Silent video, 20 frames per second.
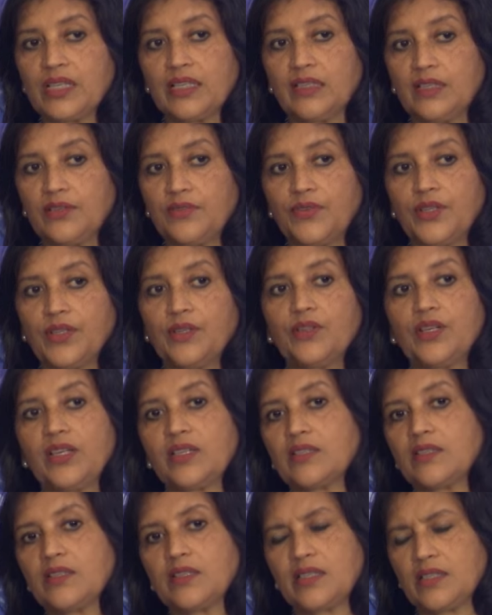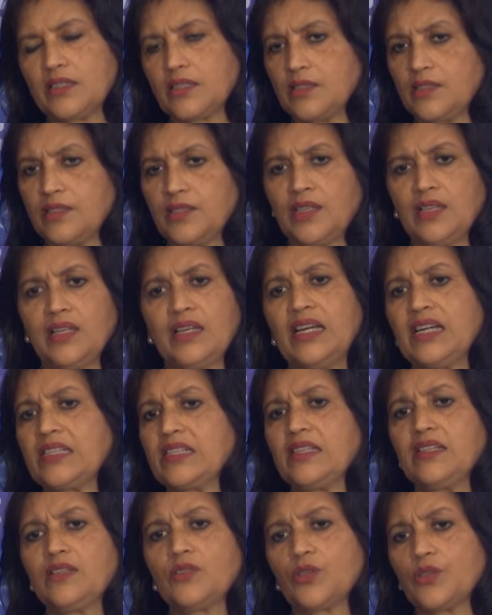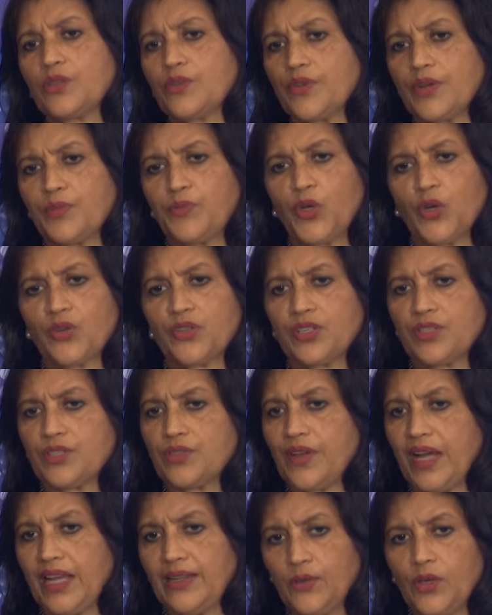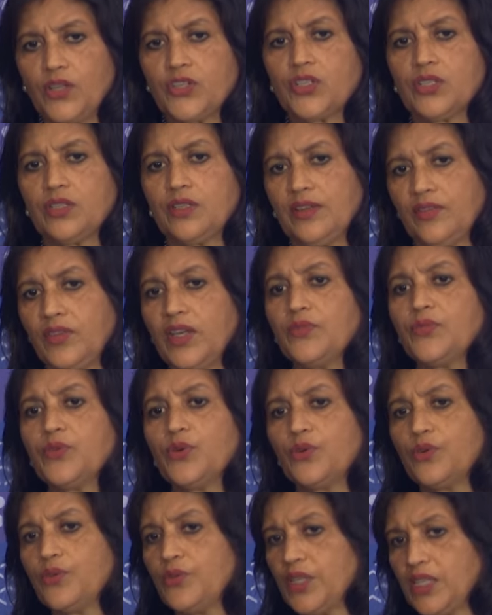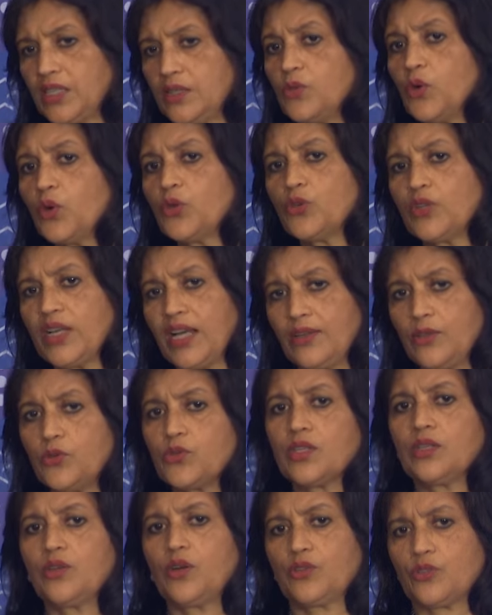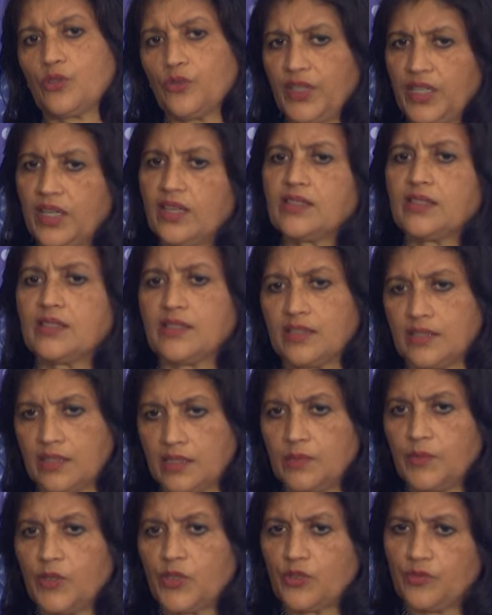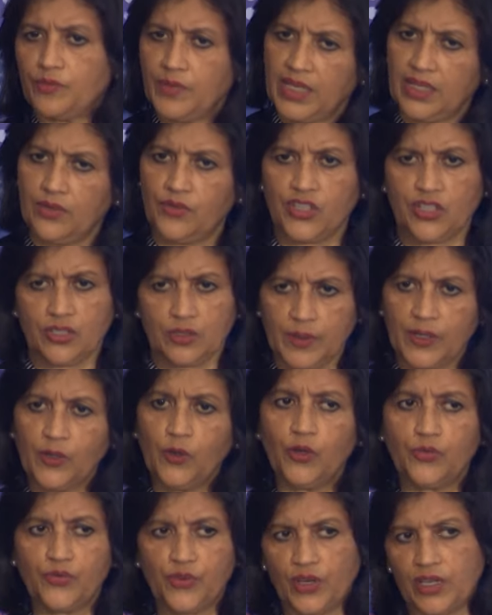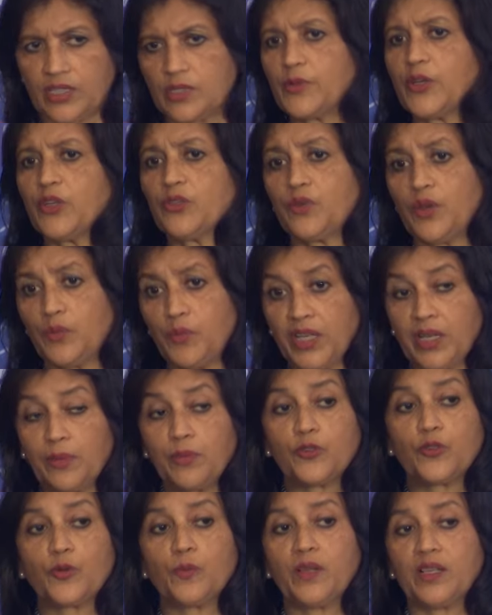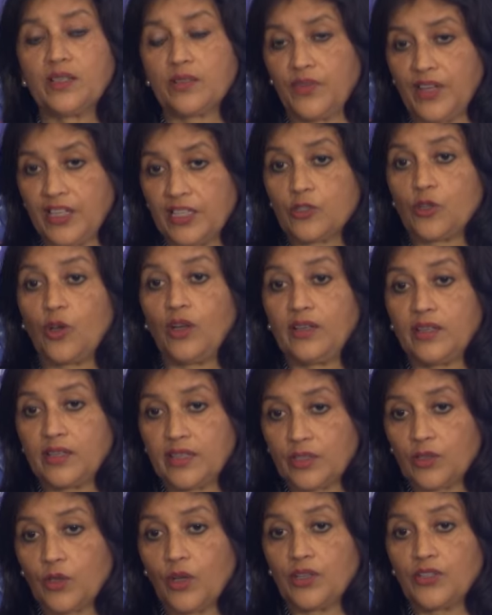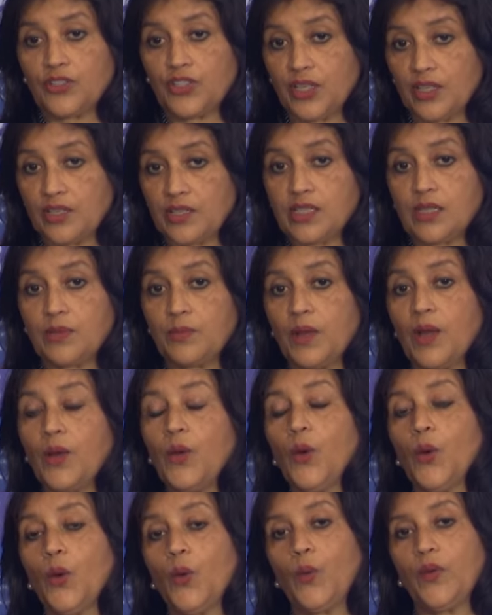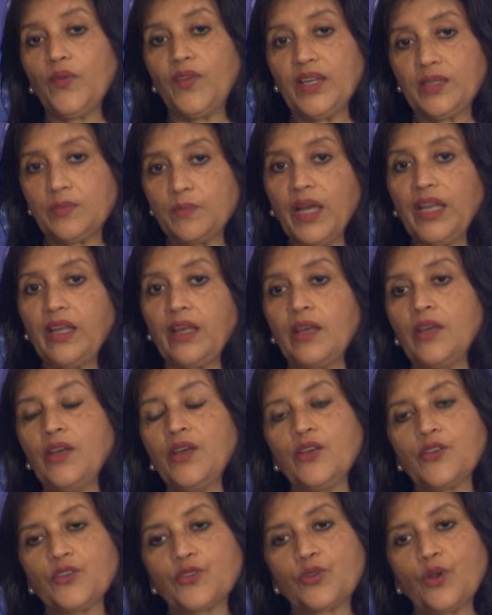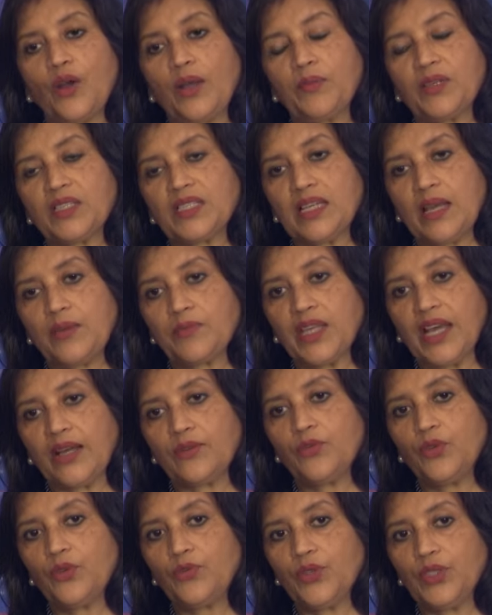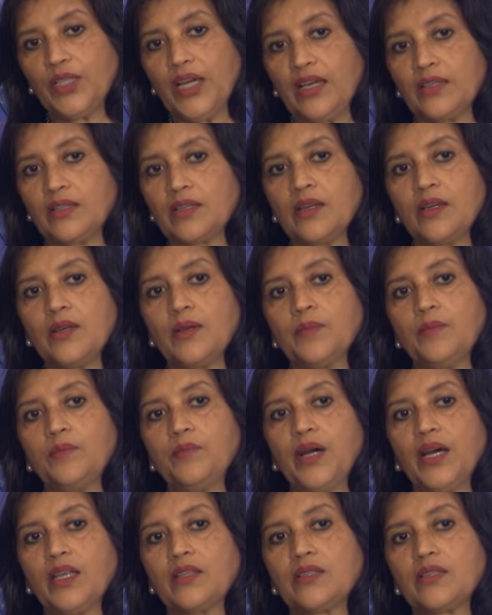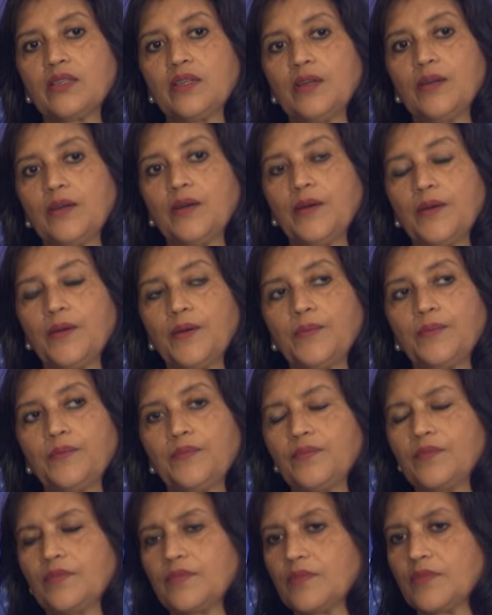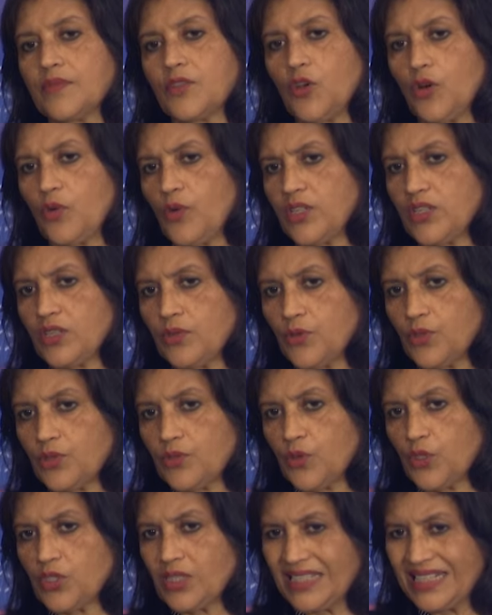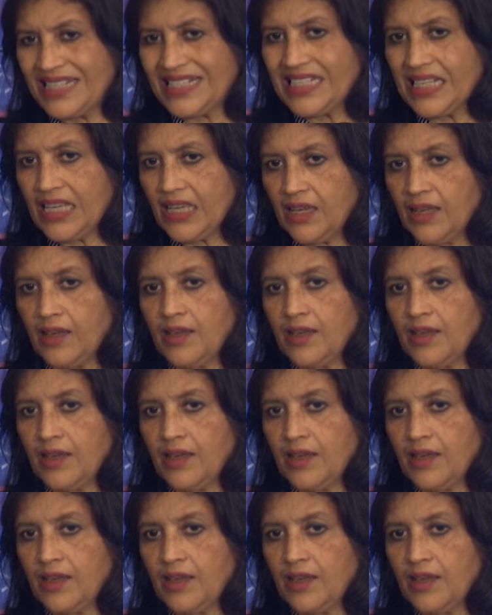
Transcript: say that we raised it at any sort of obnoxious valuation, and therefore we didn't want to dilute a lot. So we raised a certain amount of money, which has been good for us because we've been able to build a very solid technology and team with that money. So I must say I'm thankful for that. But your question was it easy?